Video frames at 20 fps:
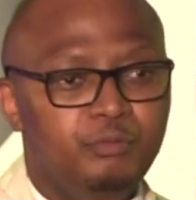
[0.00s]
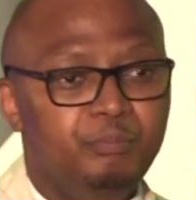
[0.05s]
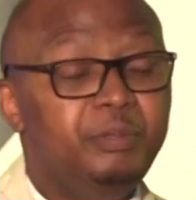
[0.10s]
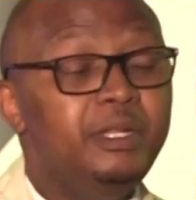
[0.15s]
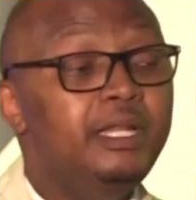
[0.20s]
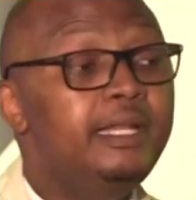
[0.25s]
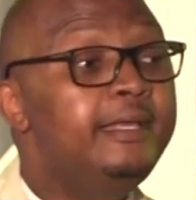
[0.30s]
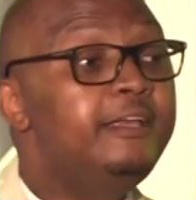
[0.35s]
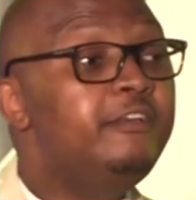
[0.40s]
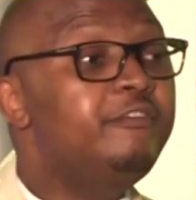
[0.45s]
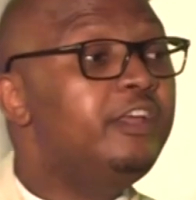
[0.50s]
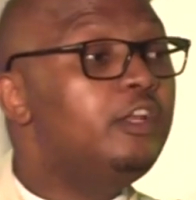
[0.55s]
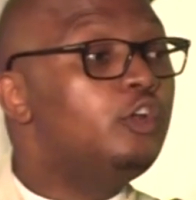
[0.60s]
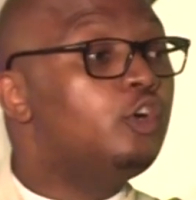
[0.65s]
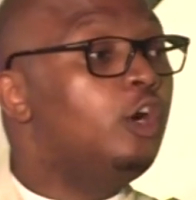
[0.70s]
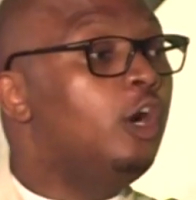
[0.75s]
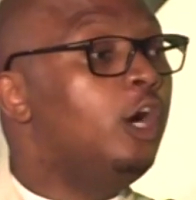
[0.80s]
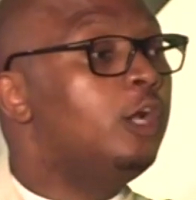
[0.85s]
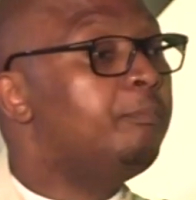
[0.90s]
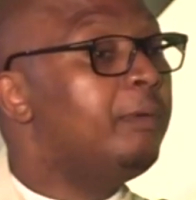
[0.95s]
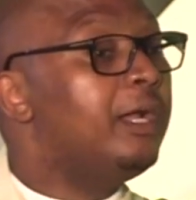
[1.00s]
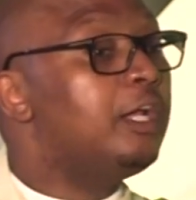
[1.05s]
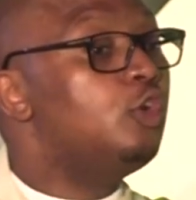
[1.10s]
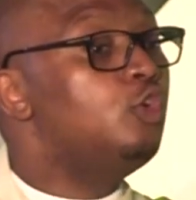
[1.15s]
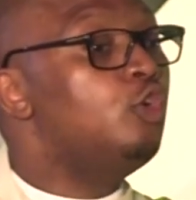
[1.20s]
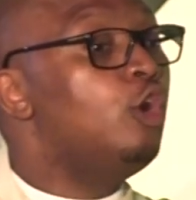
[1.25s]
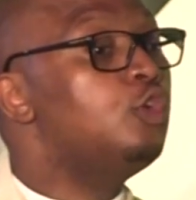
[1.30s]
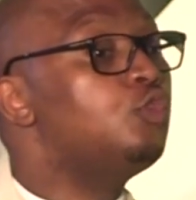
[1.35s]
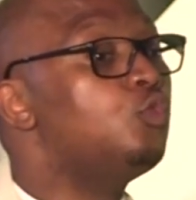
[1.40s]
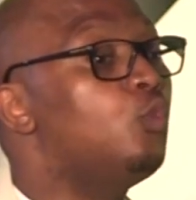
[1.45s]
believe in God but
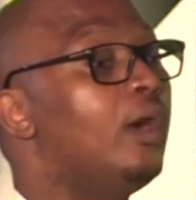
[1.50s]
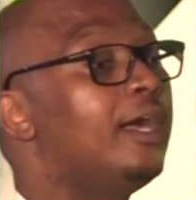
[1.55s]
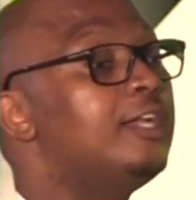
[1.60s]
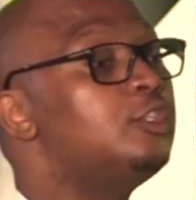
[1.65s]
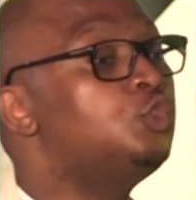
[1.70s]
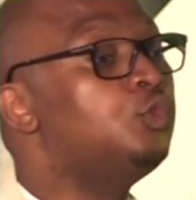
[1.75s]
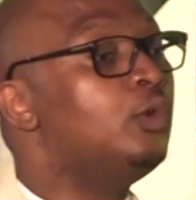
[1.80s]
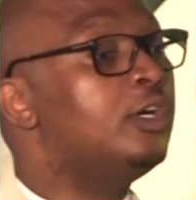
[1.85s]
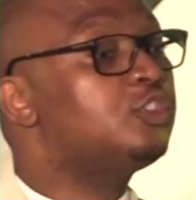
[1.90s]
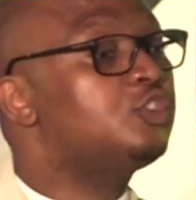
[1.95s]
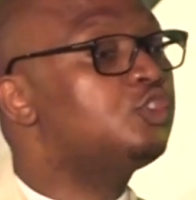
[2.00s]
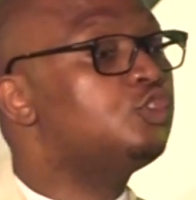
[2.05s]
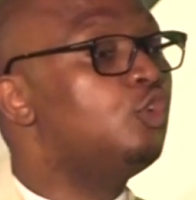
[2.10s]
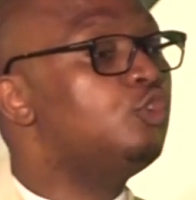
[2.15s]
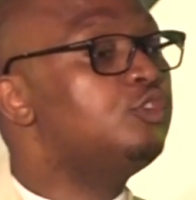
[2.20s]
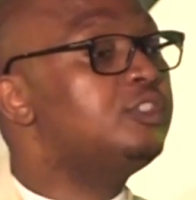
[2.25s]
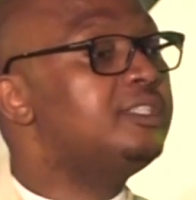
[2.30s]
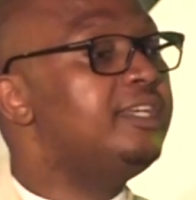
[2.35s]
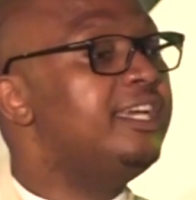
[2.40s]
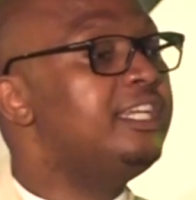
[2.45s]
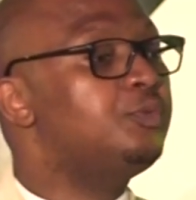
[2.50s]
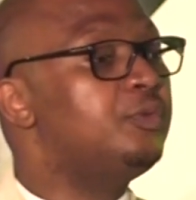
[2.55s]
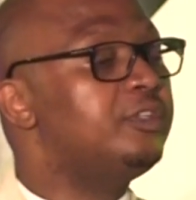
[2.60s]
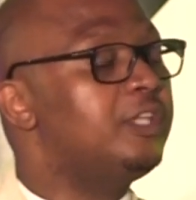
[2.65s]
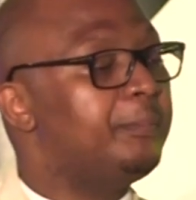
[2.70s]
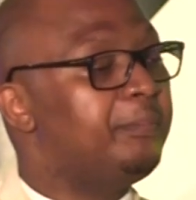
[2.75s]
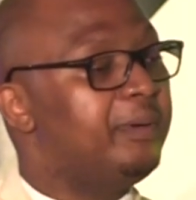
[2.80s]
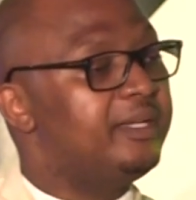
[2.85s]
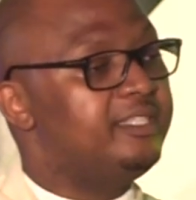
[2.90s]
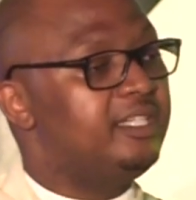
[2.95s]
not want to associate
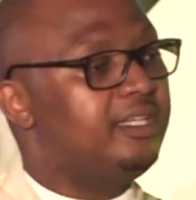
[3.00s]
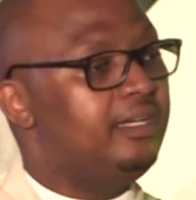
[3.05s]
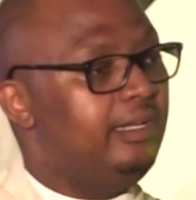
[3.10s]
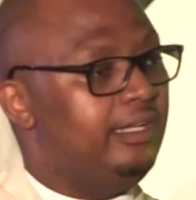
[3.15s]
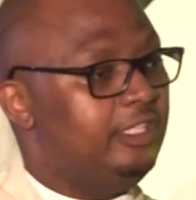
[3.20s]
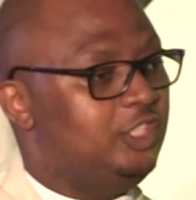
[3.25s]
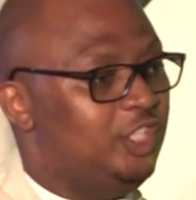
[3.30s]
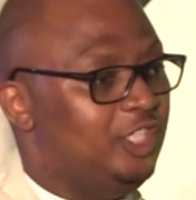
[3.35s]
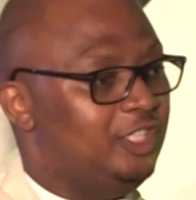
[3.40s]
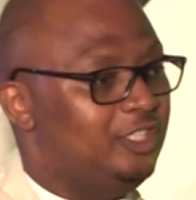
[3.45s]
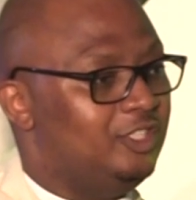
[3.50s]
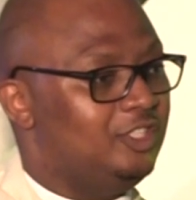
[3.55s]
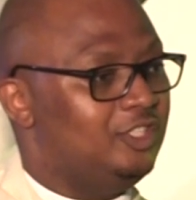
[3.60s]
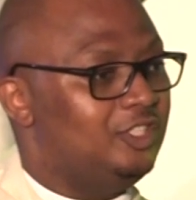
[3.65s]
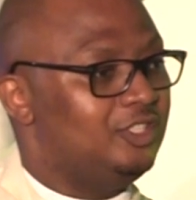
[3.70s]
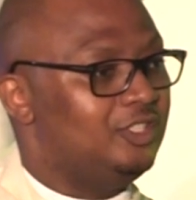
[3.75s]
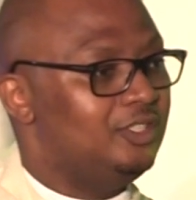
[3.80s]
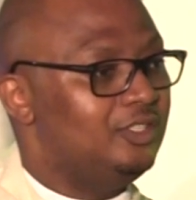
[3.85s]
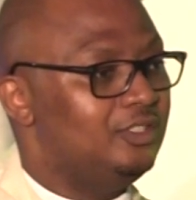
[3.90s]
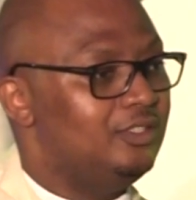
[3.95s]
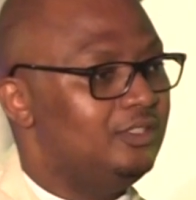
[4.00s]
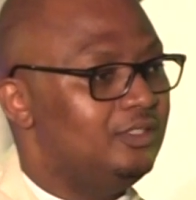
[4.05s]
with a particular church,